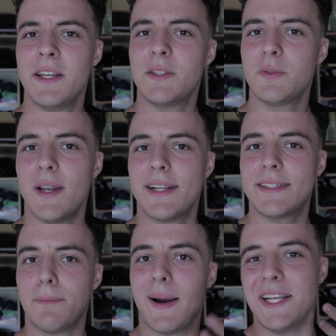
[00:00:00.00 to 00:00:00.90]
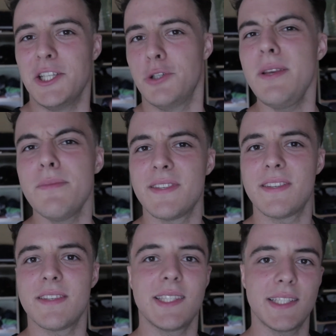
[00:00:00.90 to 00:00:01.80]
to let my
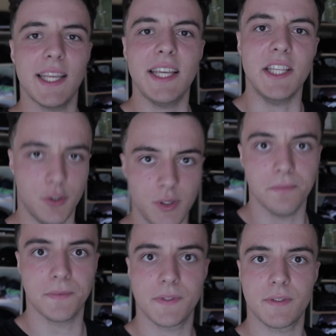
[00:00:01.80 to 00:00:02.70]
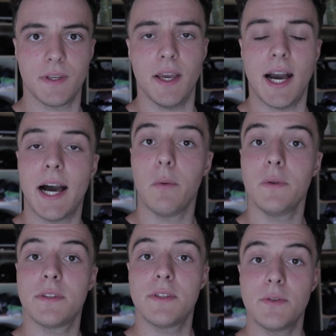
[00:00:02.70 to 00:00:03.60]
dreams stay dreams. I
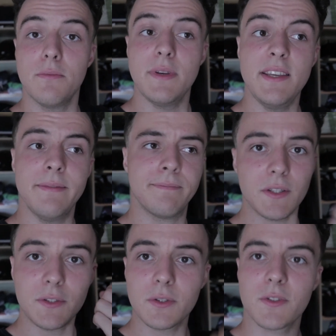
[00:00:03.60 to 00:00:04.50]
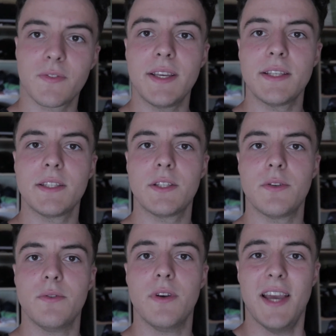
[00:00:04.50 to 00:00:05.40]
want to be those things
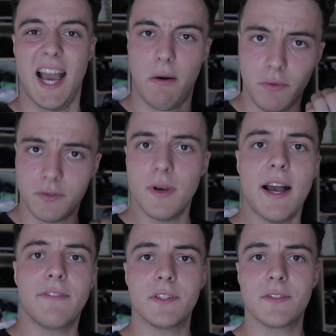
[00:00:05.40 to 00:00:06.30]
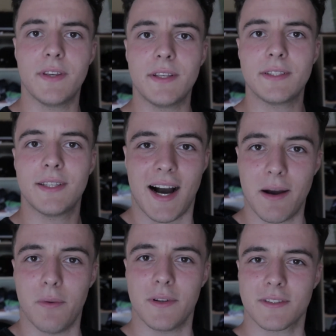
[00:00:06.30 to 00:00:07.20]
I want to have those things I
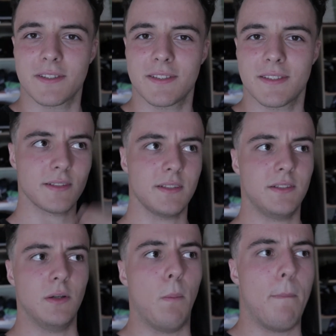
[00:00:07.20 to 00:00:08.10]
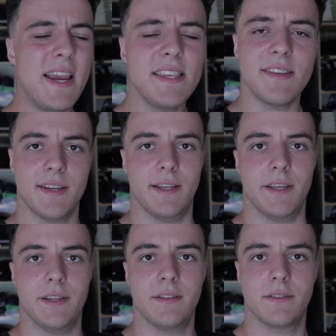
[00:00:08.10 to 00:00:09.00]
want. So
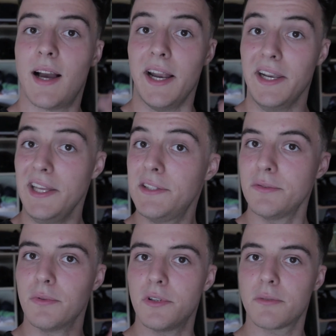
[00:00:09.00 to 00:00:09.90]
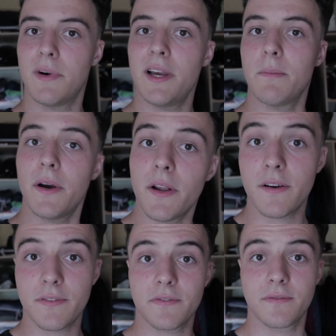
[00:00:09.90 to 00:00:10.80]
basically, I need to work my butt
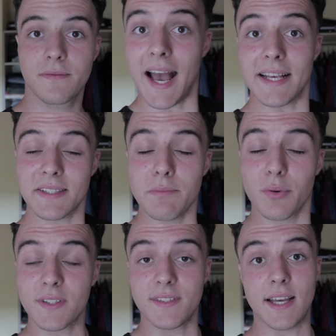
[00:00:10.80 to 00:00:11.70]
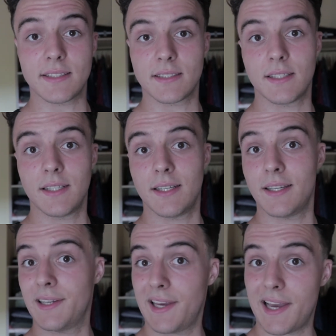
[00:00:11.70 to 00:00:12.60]
off. As simple as that.
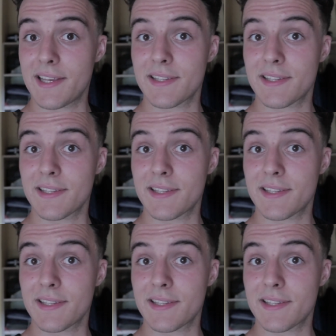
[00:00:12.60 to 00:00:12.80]
As